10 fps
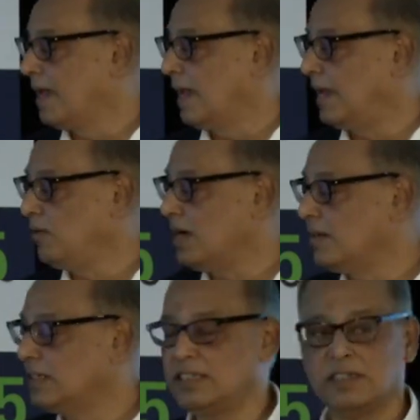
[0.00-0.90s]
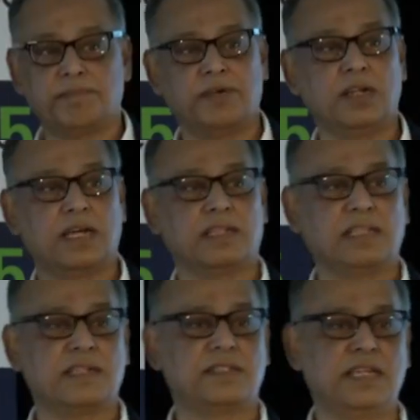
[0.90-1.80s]
And ORS is a product
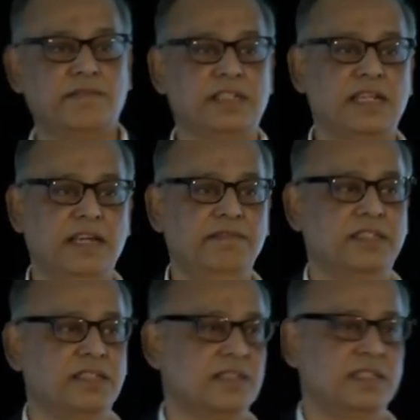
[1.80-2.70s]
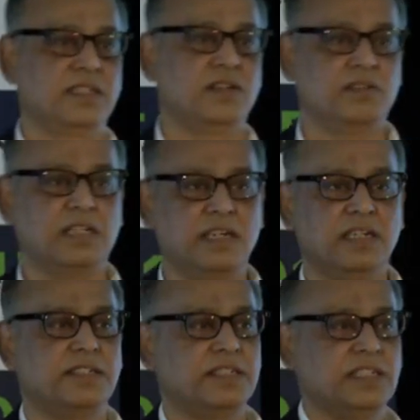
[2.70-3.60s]
that saves lives. You know,
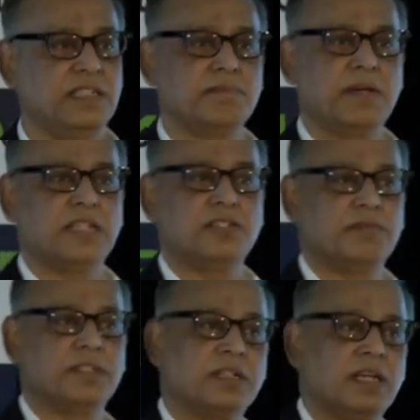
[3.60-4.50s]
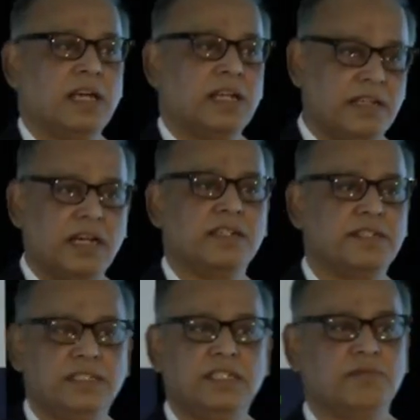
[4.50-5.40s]
diarrheal disease management, diarrheal
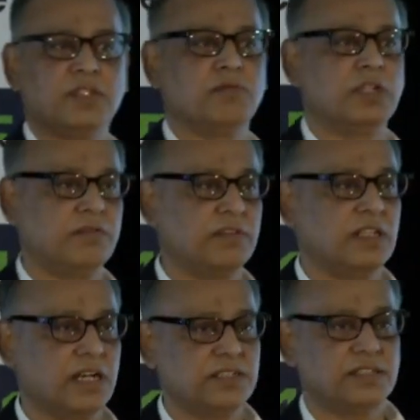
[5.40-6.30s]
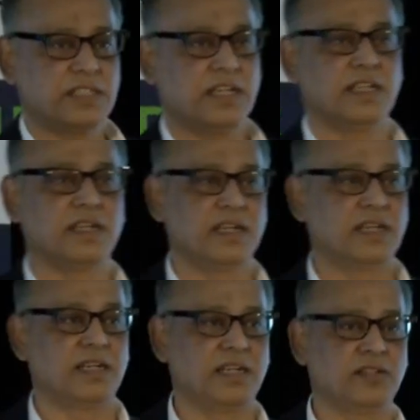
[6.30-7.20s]
disease was one of the largest killer,
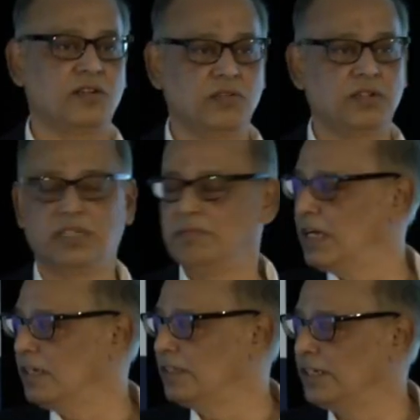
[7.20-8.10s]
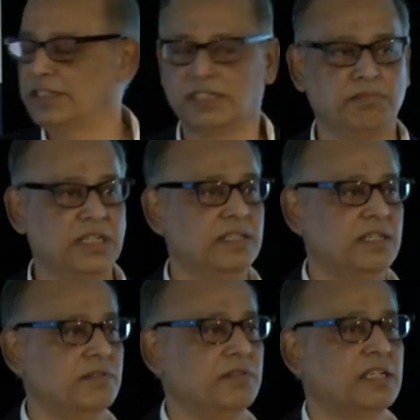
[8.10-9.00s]
not only in Bangladesh, in many
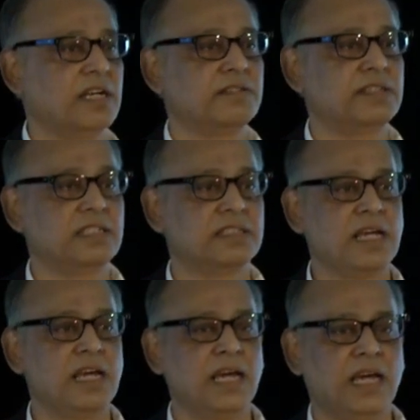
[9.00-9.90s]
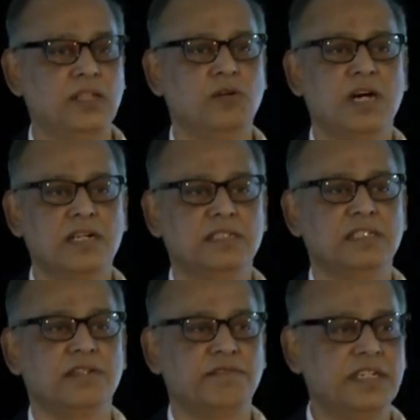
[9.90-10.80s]
third world countries. And ORS
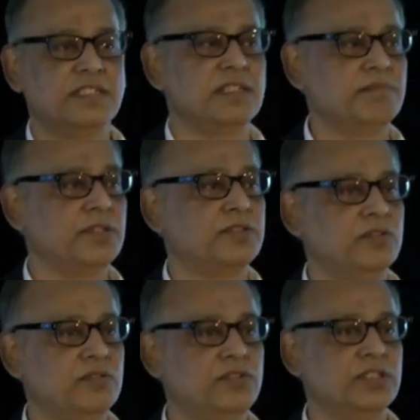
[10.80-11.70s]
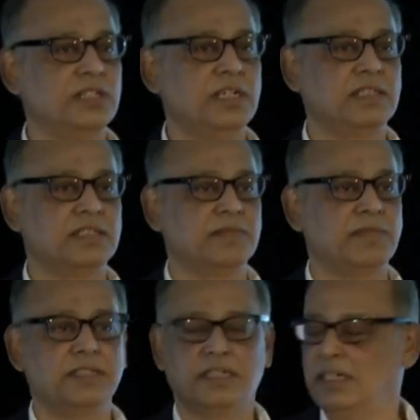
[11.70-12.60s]
is a very simple solution. It's
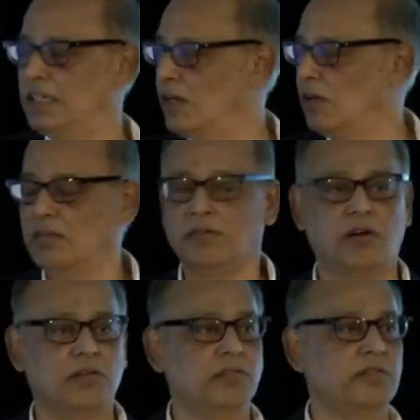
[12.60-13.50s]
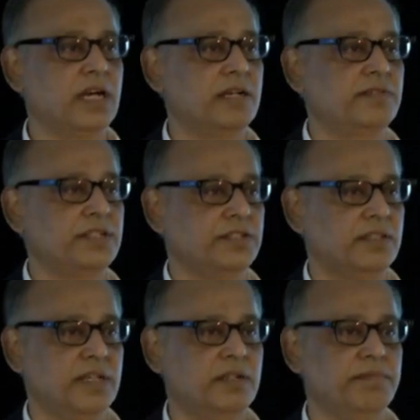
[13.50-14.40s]
basically oral rehydration
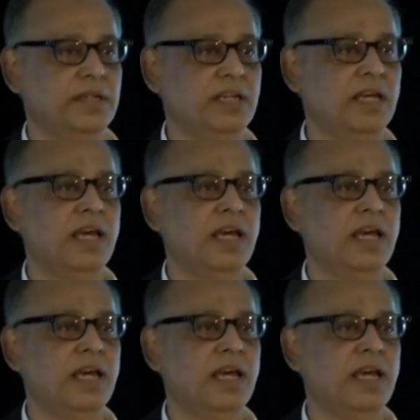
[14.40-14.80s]
therapy.